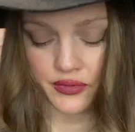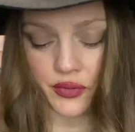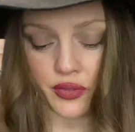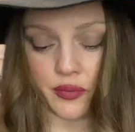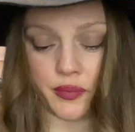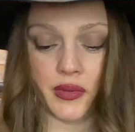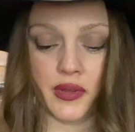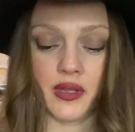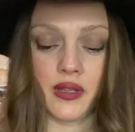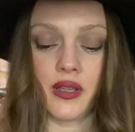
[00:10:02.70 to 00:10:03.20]

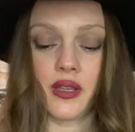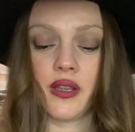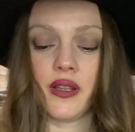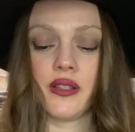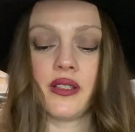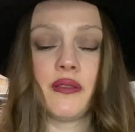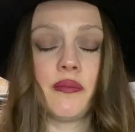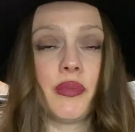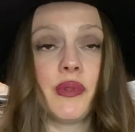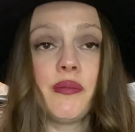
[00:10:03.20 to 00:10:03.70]
dropping the
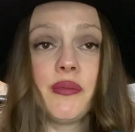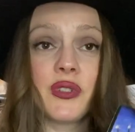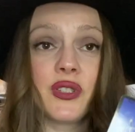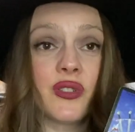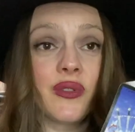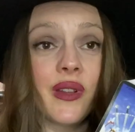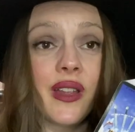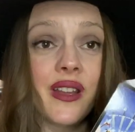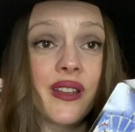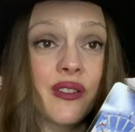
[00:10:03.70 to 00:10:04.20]
cards. You've been
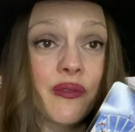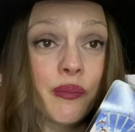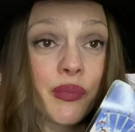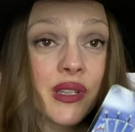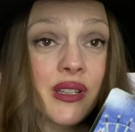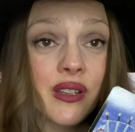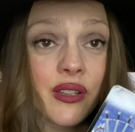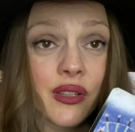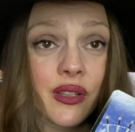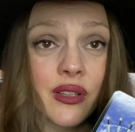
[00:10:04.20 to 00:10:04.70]
betrayed. You've
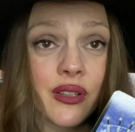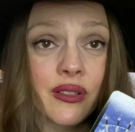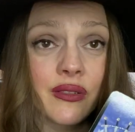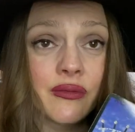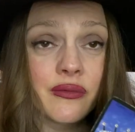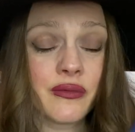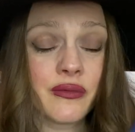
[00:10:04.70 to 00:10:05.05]
been hurt.